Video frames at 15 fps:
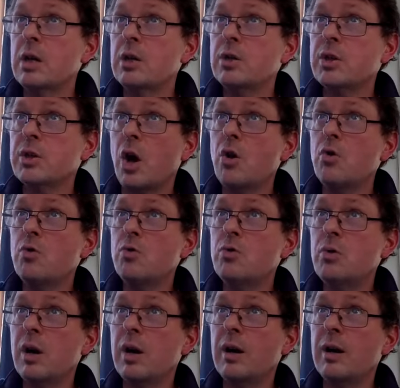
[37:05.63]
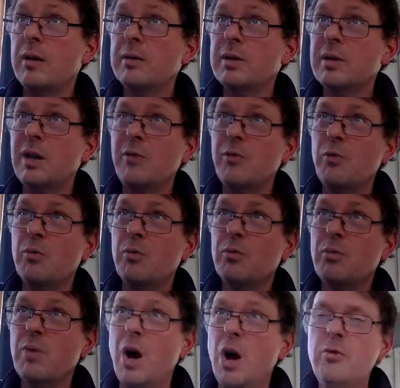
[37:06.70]
So it's kind of
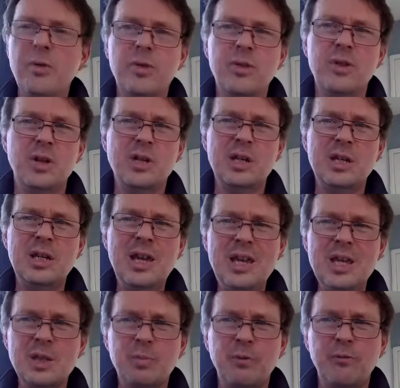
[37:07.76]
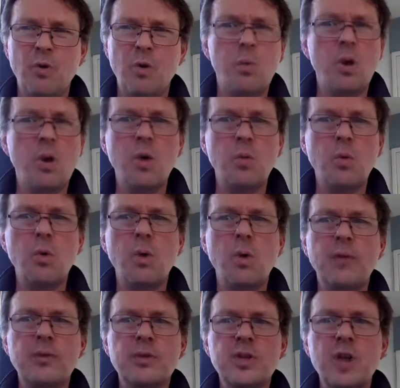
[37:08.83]
over 30 years before World War
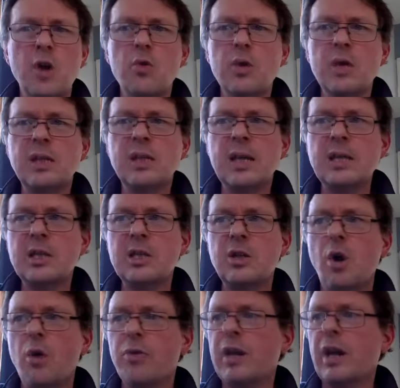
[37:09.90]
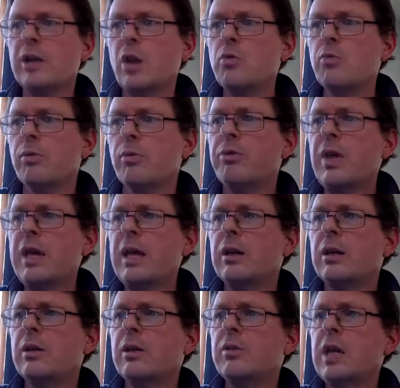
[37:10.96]
I. So it's not that I don't
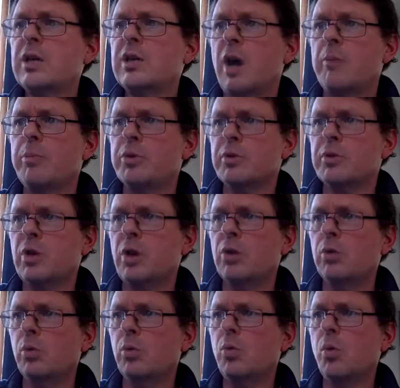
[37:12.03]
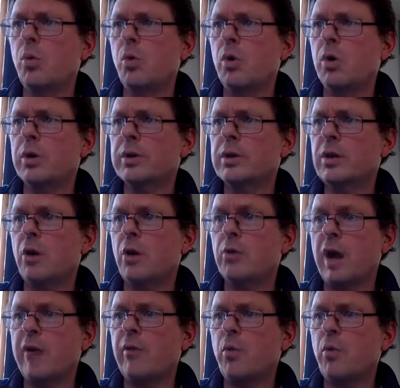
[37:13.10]
think the examples of total war don't
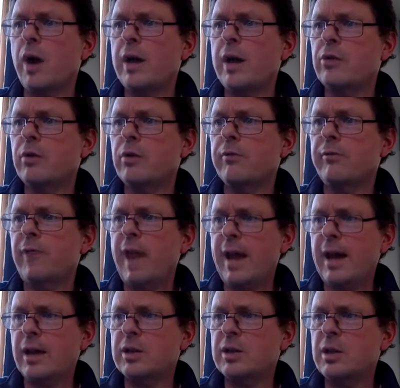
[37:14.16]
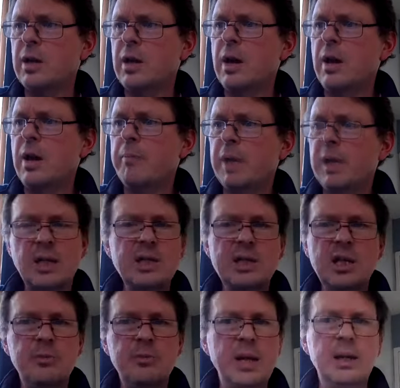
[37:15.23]
have a wider effect, but it doesn't
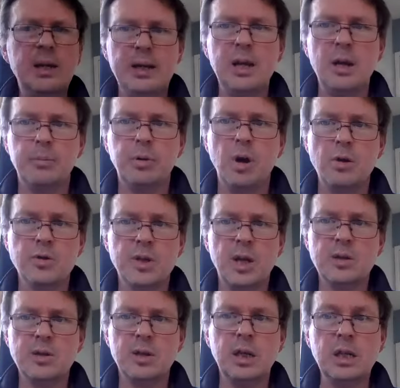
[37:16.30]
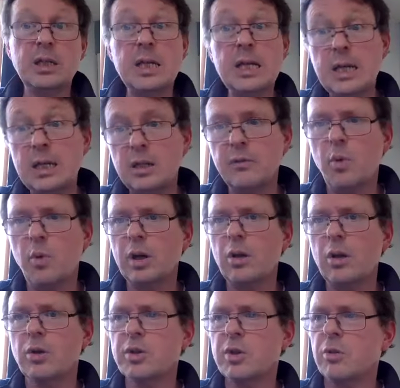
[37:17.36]
seem to be a linear process. And indeed, if one
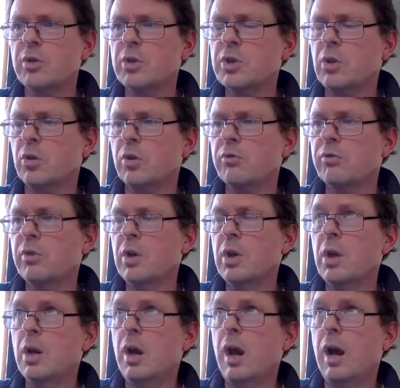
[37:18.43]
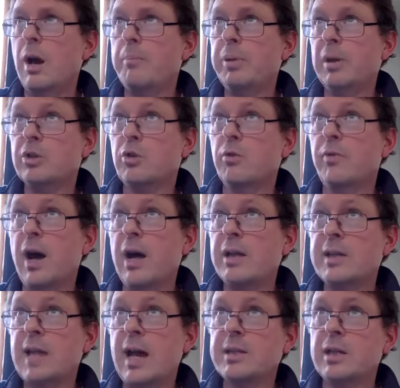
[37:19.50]
looks at the sort of political
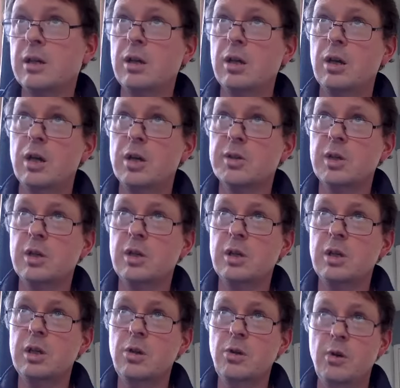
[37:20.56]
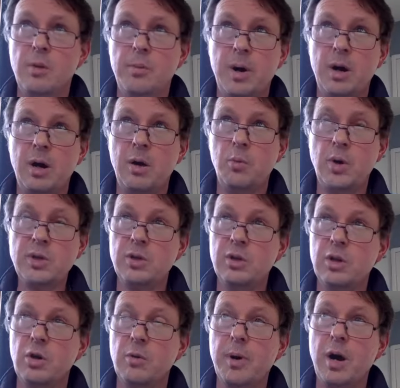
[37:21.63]
violence as it occurs in Europe, Western
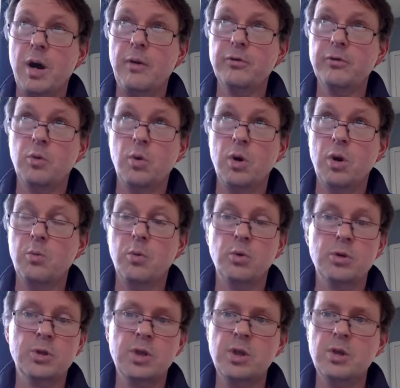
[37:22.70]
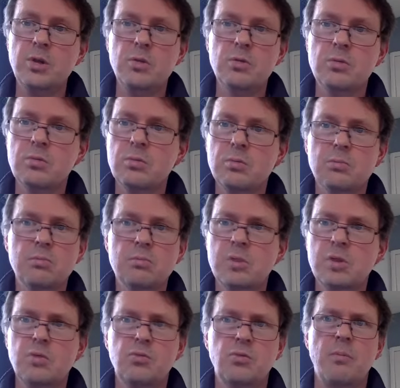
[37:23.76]
Europe after World War II,
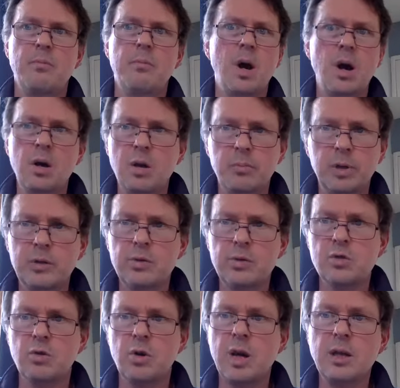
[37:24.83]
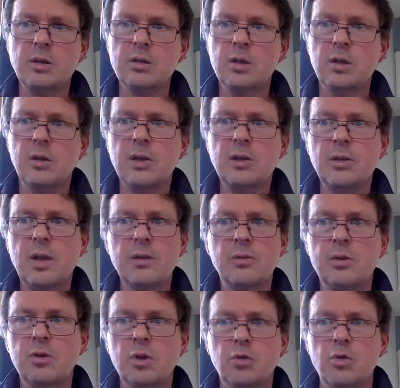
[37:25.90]
it's remarkably restrained. You know,
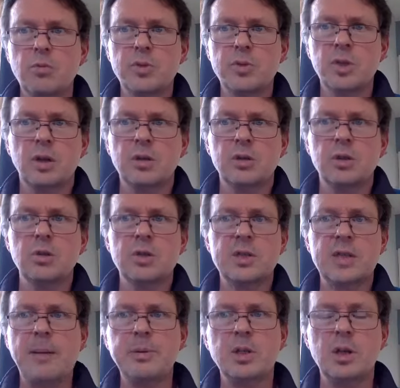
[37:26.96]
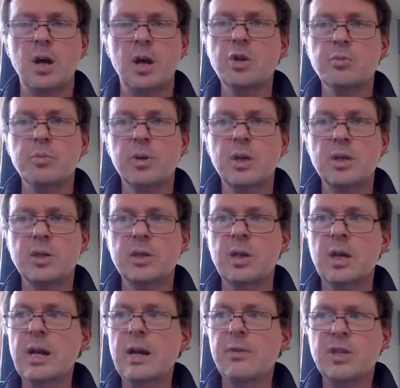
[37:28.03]
the groups sort of do sabotage, but there's
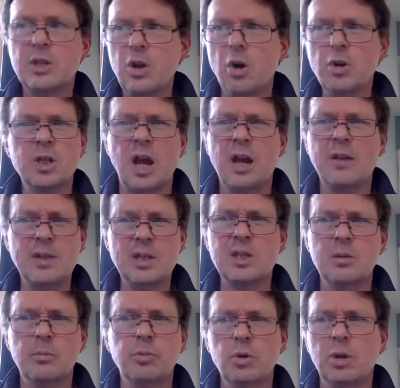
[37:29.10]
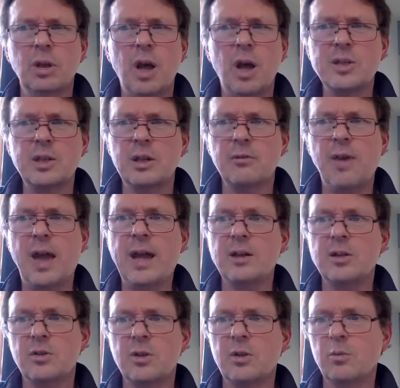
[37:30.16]
not a kind of instant brutalizing
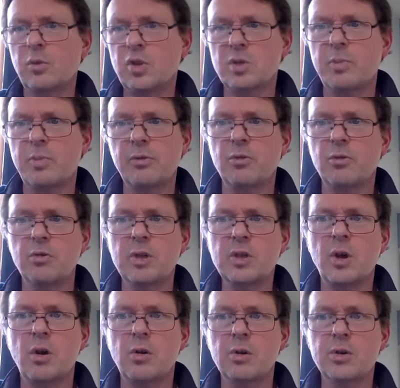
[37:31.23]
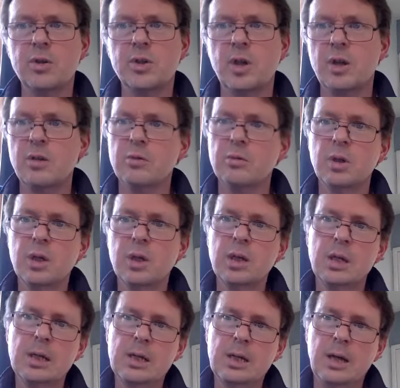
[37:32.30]
effect that we've just been through these horrors. So
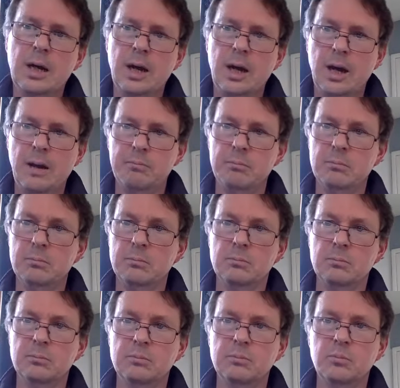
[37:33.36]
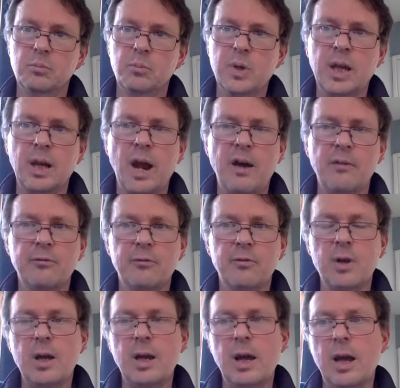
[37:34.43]
we're going to have
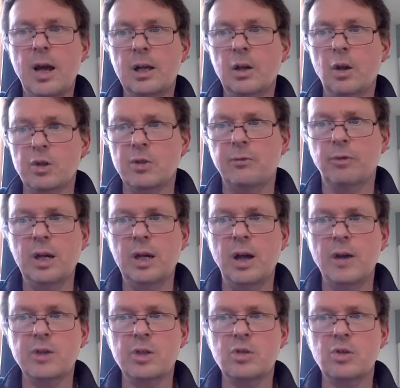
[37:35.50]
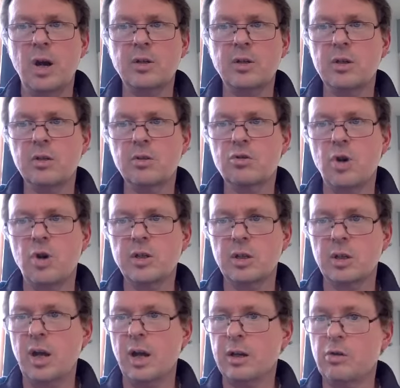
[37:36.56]
lots of freelancers trying
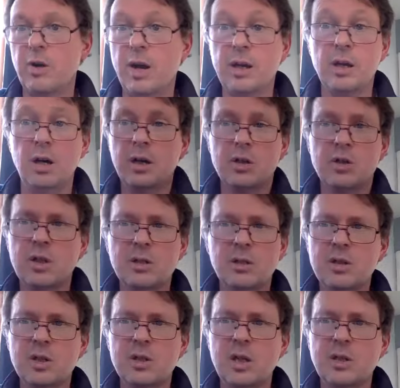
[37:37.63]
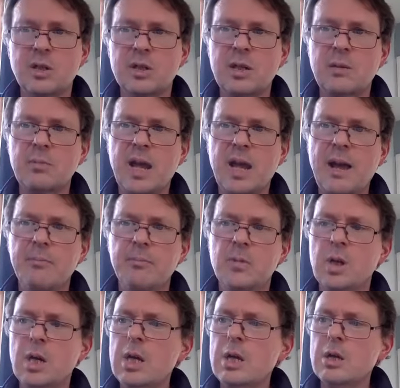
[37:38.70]
to kind of create carnage. That just doesn't seem to happen.
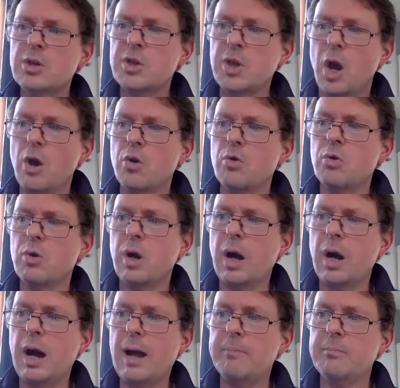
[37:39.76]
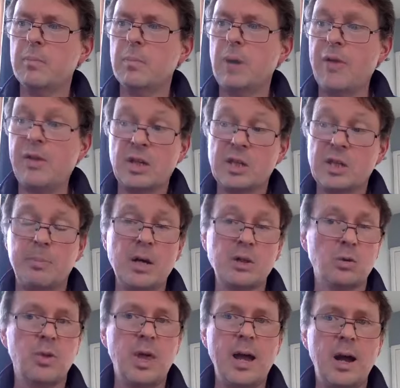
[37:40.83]
So I think there's a
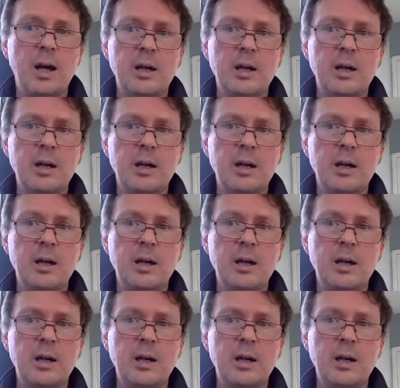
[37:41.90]
puzzle there.